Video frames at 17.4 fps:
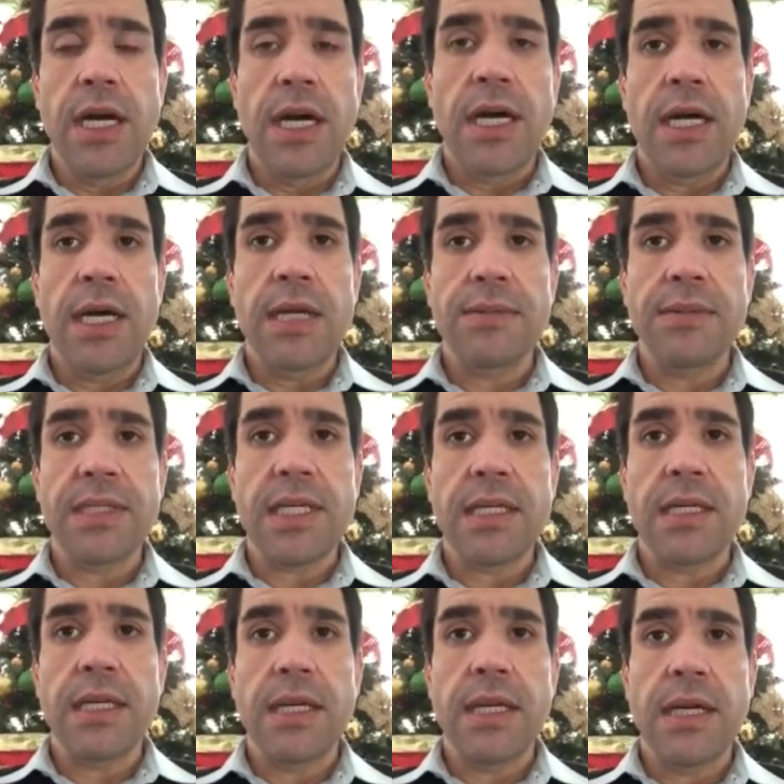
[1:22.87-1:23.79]

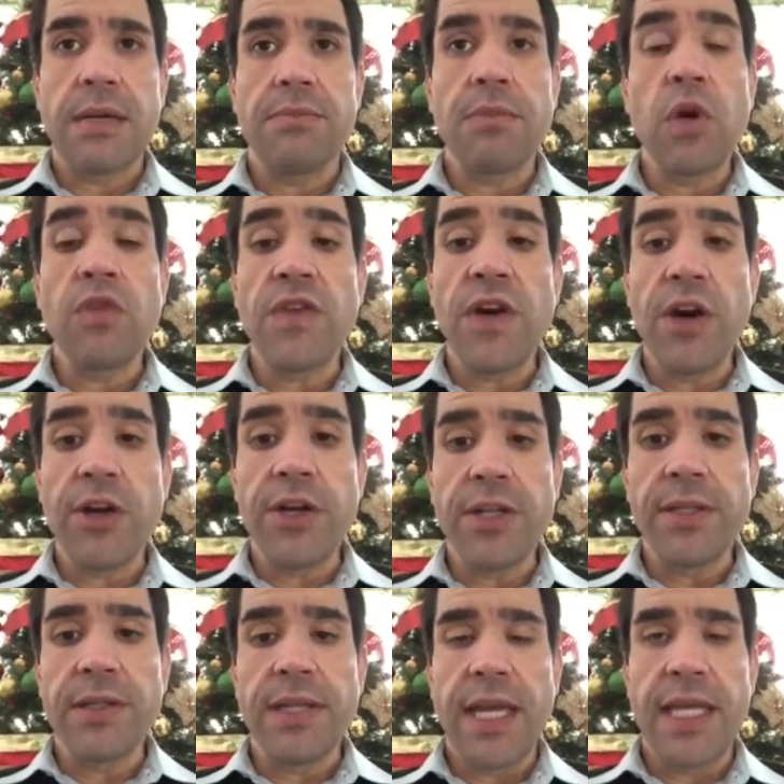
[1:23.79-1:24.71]

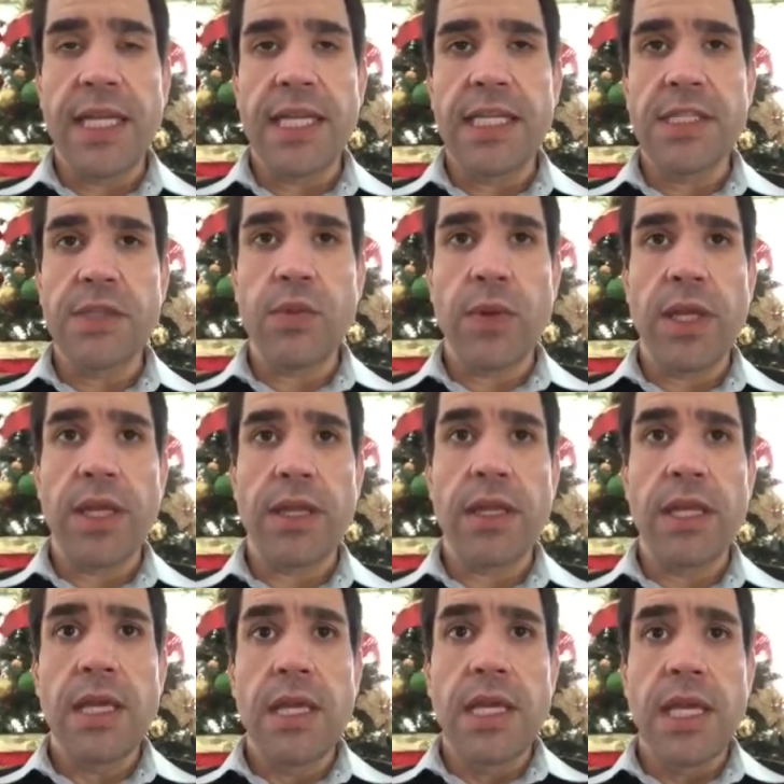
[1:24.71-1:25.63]
Bovard, and he's
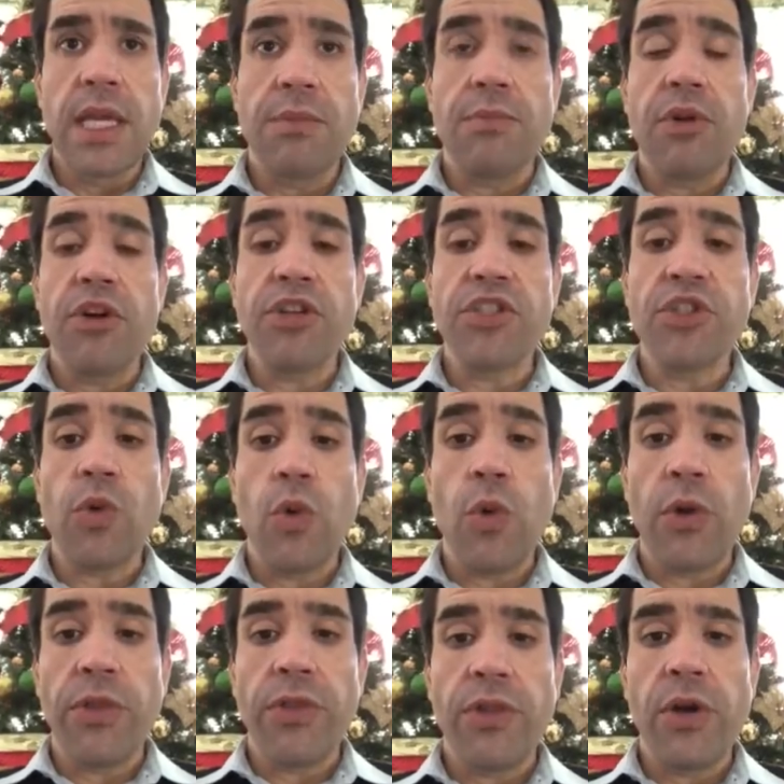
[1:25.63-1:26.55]
with Emerge
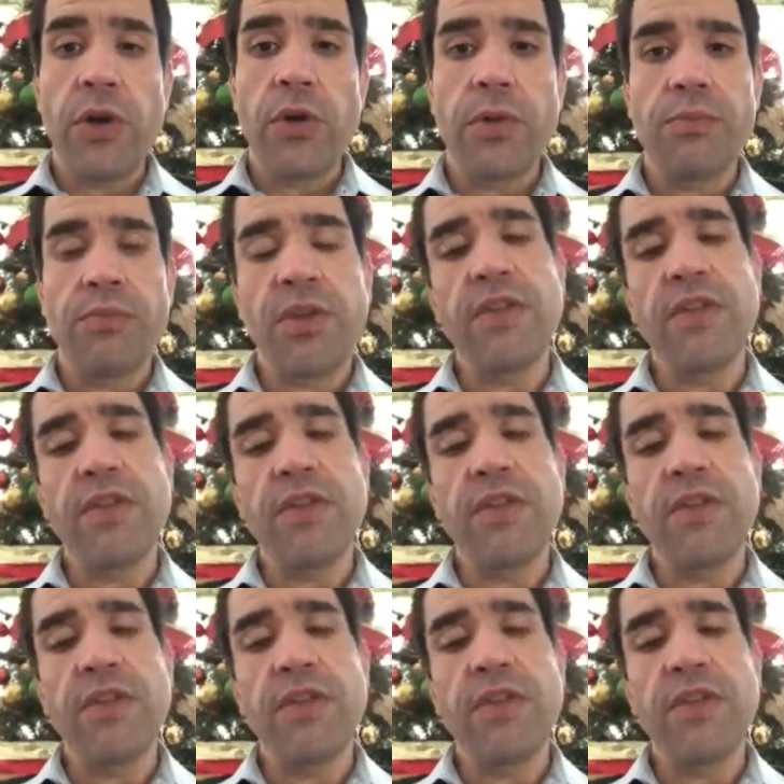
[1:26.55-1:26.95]
Ortho,